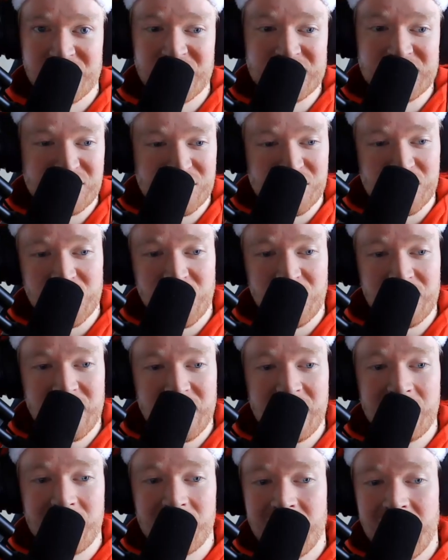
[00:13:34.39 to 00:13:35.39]
For those of you who don't
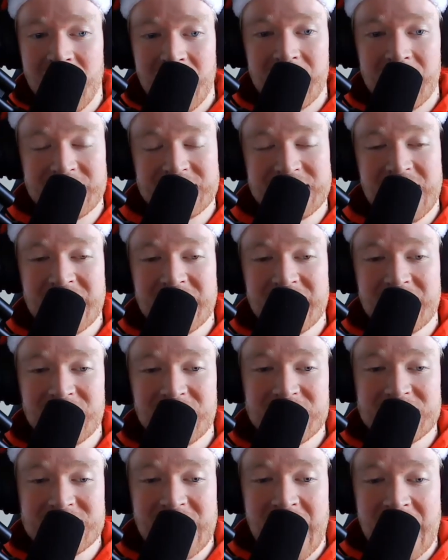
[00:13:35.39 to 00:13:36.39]
know, Saint
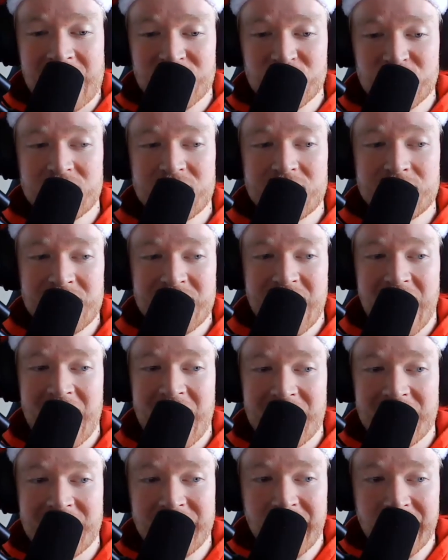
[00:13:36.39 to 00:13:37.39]
Nicholas actually
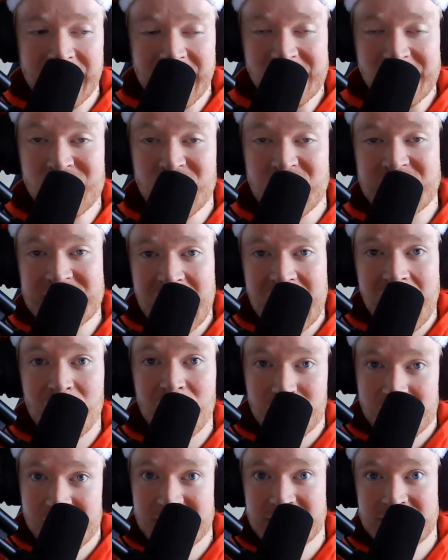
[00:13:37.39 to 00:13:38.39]
began leaving
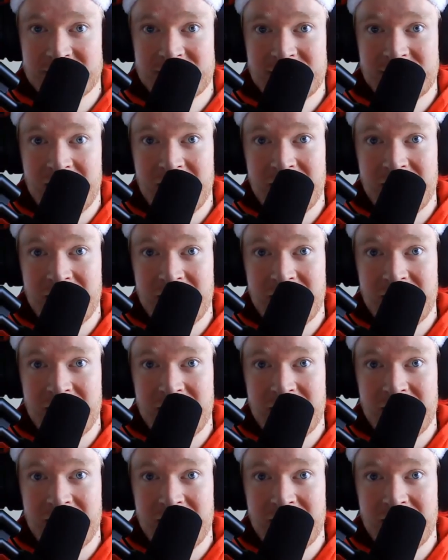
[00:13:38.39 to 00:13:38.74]
dowries